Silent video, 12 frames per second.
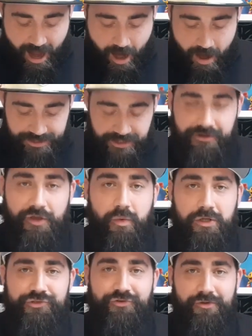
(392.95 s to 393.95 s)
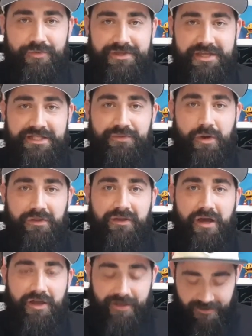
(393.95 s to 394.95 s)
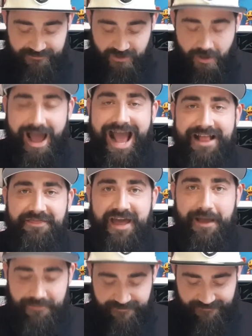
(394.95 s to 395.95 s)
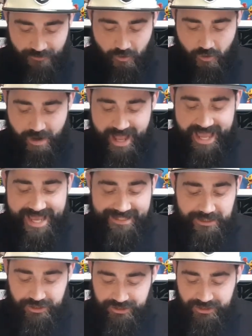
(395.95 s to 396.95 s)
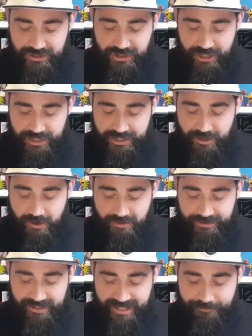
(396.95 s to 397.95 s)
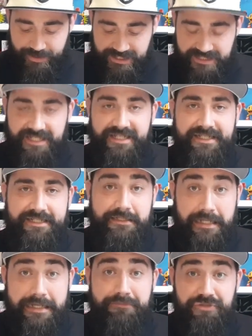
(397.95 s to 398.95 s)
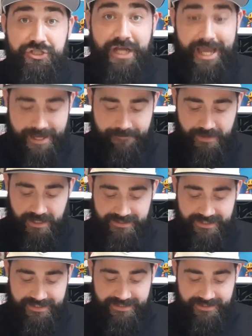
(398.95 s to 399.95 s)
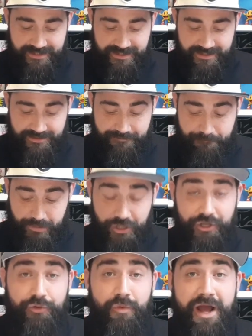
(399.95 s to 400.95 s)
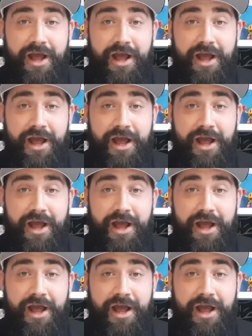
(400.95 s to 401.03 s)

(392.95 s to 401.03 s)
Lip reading: I don't know what's wrong with this one. I've not had that before. It doesn't turn on, which is a damn shame because this is a blue